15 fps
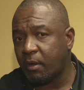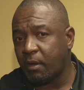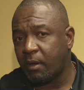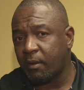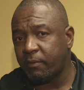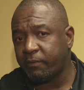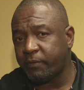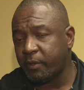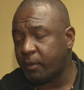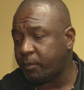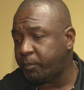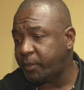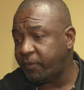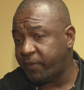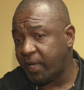
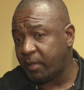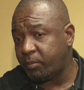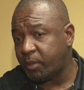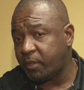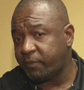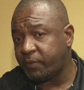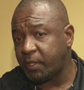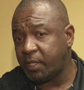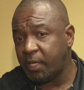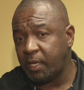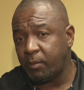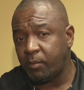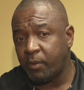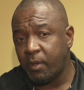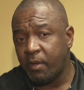for development of the
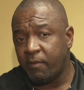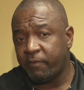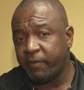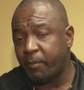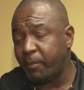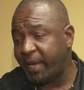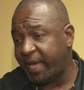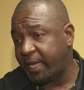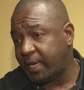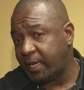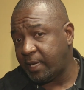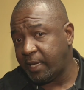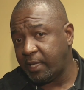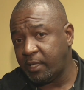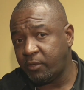game for men
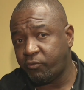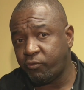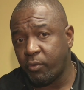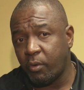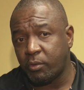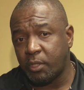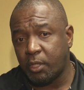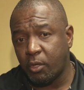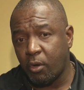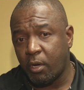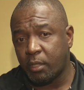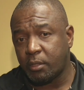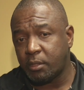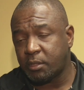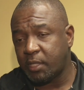and ladies throughout the
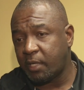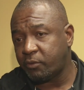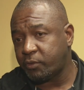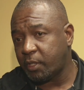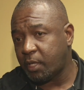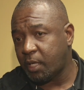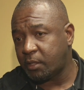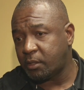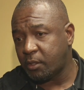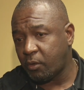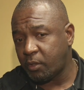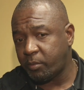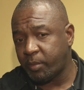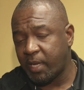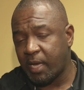North, Central, and
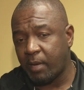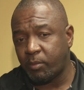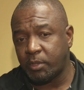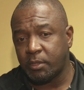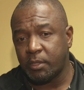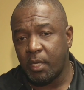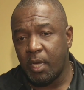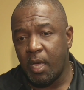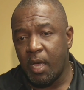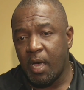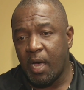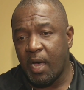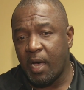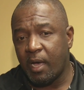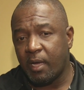Southern Bahamas,
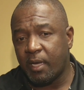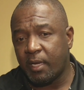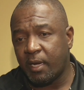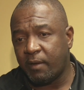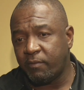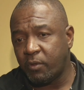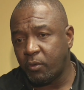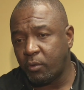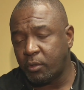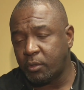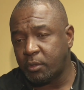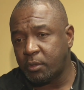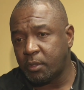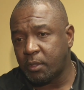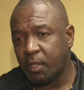and have
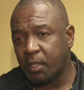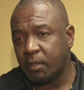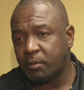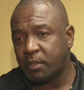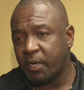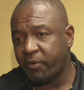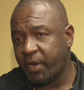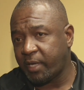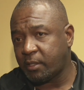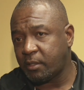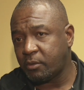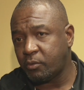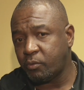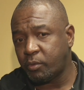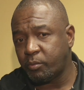those
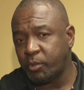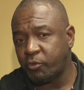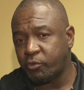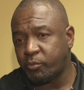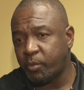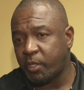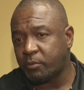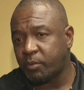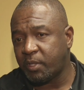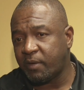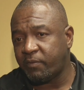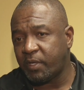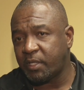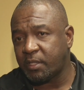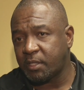directors who will be responsible,
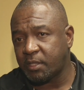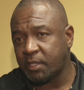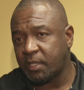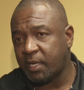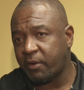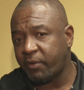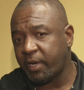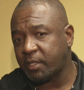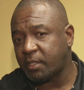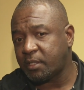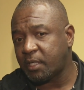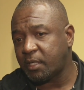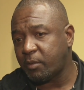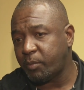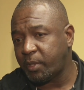having assistant
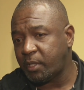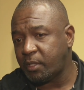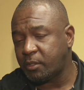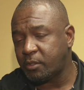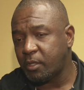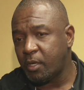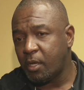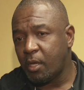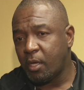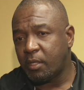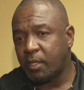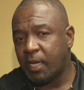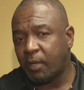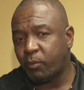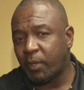directors and committees
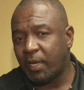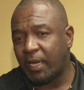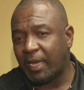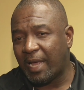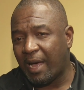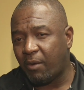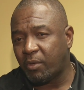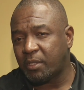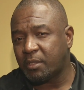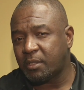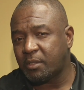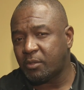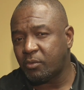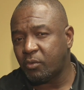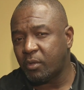that will allow
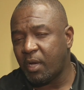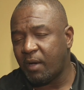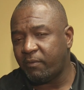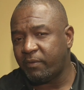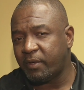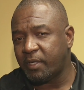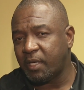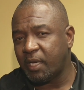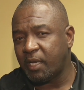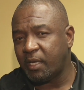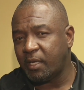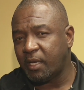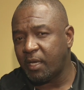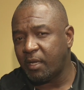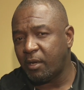us to have
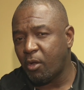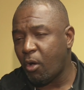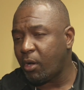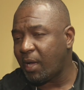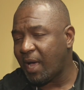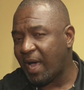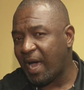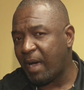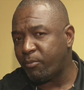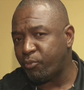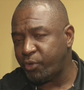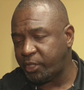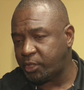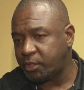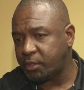a longer
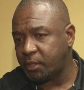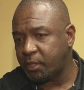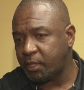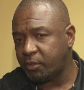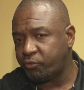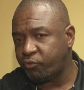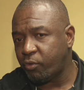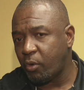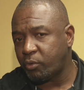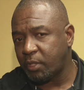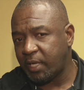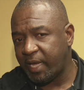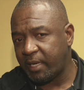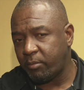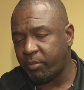arm reach throughout
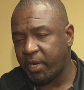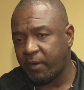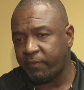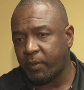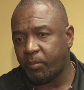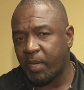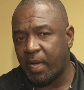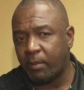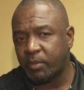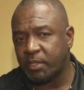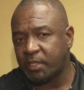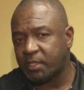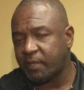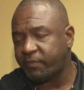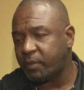the land breadth of the
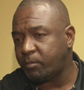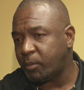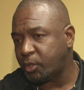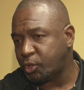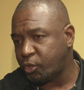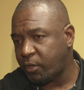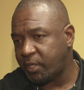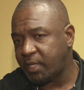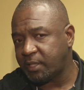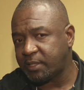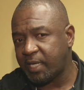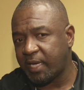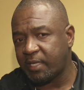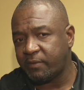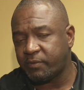Bahamas, because the majority
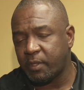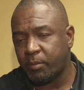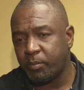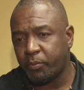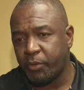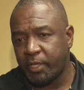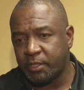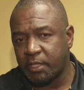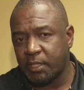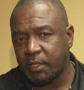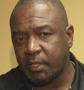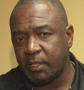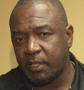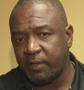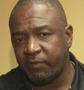executives are
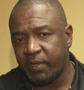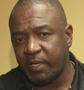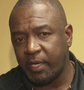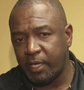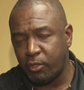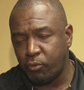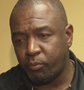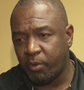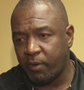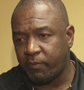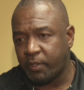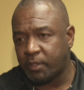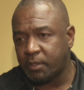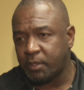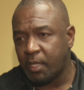presently living in New
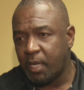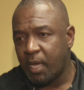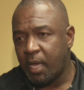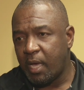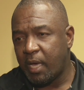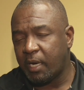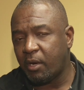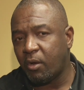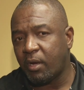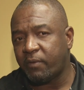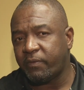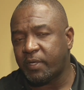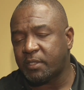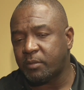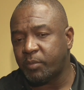Providence. And in
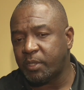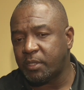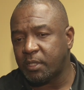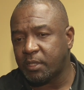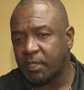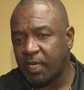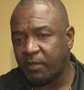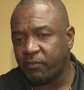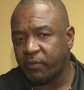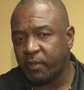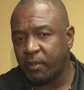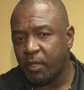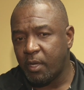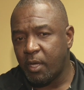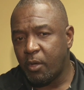order for us to be
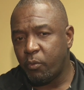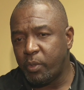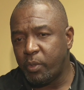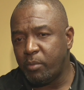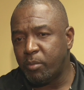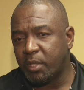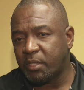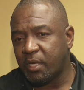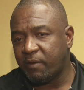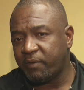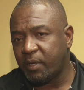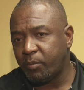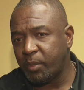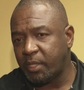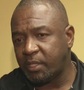successful, we must
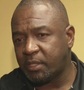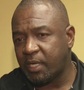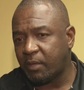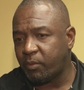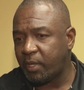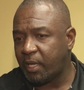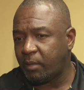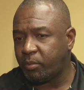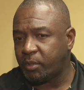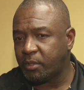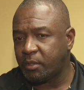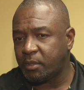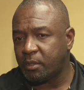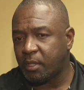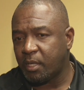have committees that will help
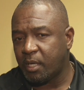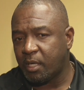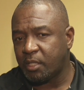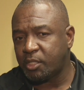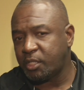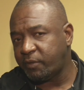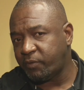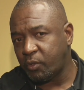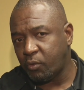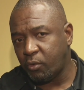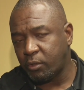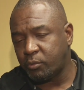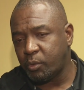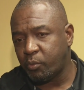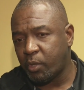us achieve the
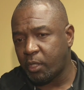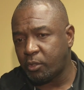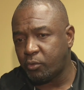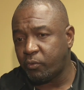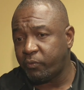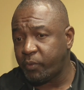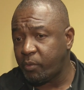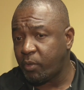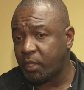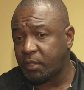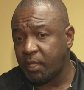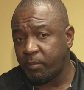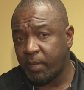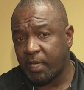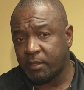goals we want to do if we
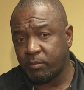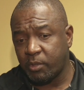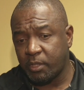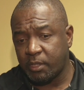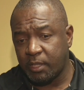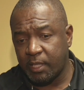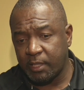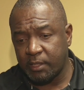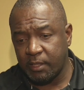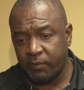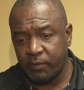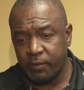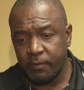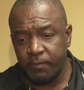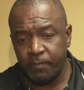want to take basketball to the next
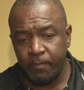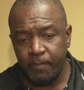level.